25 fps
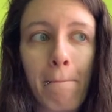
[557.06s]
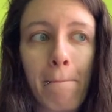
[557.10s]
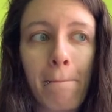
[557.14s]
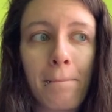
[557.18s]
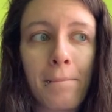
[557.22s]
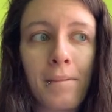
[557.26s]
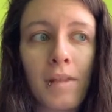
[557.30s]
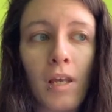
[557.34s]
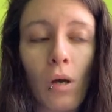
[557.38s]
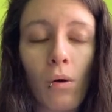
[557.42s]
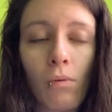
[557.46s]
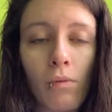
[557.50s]

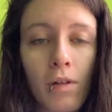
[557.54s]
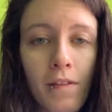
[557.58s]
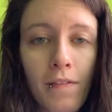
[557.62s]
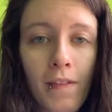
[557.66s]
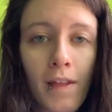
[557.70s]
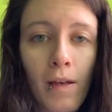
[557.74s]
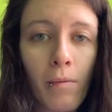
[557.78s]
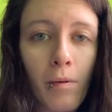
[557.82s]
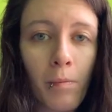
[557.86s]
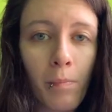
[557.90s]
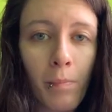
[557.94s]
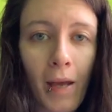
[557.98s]
The only
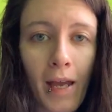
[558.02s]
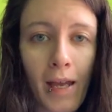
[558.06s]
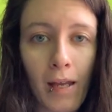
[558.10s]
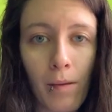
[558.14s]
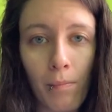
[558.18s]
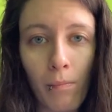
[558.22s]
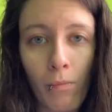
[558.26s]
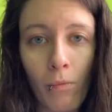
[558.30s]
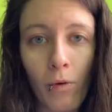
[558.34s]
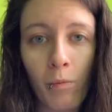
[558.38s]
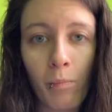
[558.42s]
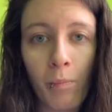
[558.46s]
thing with paying
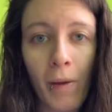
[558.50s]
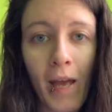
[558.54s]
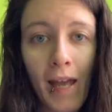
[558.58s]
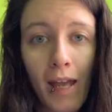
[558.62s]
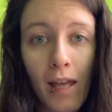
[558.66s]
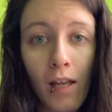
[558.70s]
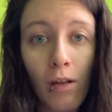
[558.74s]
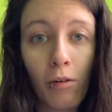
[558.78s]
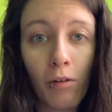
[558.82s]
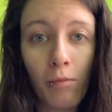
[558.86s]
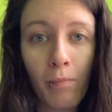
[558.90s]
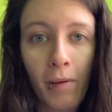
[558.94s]

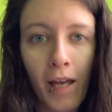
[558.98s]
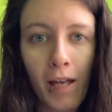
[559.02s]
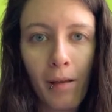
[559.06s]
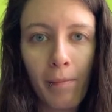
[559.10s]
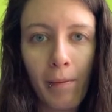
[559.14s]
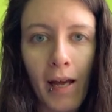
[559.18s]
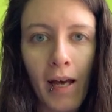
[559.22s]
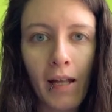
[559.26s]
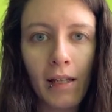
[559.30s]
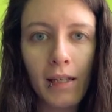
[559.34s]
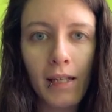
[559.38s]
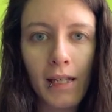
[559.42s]
with
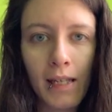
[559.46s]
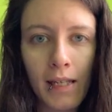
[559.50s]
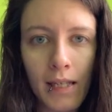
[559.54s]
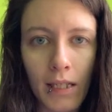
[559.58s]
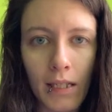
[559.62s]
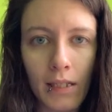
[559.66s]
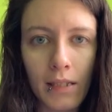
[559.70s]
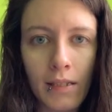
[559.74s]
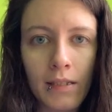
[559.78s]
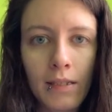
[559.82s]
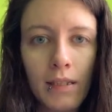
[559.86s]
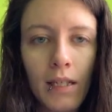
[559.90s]
PayPal
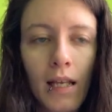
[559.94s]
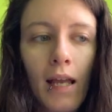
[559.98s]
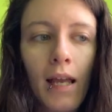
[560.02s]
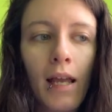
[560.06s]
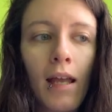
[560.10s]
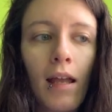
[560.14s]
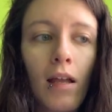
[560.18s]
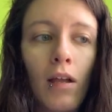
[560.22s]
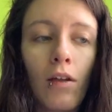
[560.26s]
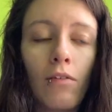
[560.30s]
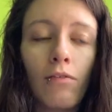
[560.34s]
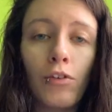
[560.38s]
is
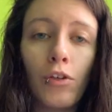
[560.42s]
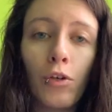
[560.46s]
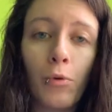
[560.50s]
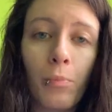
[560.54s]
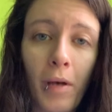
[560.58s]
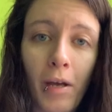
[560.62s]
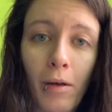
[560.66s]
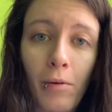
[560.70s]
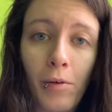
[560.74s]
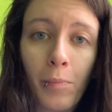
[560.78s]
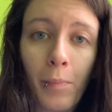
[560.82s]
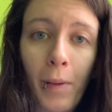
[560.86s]
if you
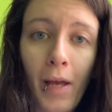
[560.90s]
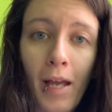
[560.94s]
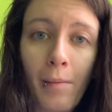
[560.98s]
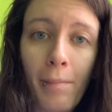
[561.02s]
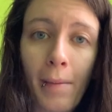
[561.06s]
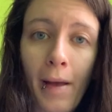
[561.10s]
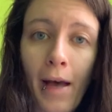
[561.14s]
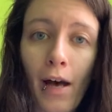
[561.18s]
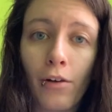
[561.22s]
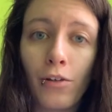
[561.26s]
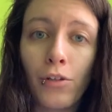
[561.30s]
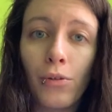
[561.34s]
pay with
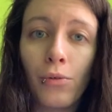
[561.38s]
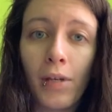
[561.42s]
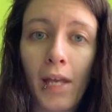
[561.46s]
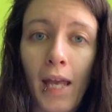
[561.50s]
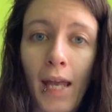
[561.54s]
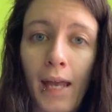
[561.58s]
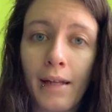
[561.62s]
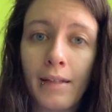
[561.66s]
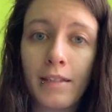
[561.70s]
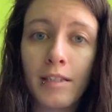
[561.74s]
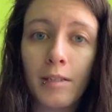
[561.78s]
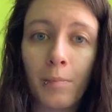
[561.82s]
PayPal, you
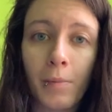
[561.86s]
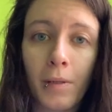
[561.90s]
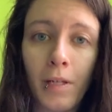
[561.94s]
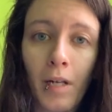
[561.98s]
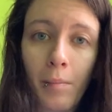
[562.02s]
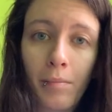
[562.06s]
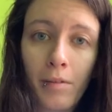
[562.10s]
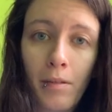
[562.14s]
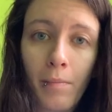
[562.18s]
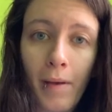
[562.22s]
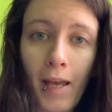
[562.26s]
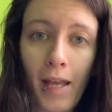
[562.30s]
can't split
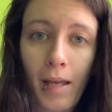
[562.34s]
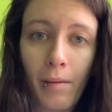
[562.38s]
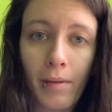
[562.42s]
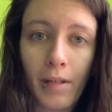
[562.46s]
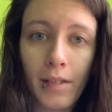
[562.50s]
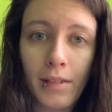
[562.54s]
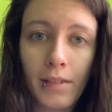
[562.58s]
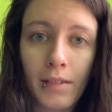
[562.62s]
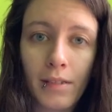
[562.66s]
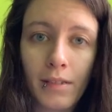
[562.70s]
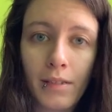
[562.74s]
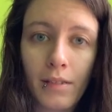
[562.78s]
up the
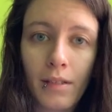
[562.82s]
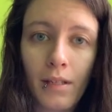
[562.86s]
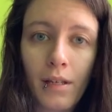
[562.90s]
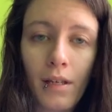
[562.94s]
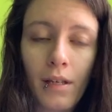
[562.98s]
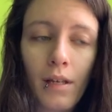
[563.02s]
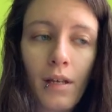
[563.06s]
payments.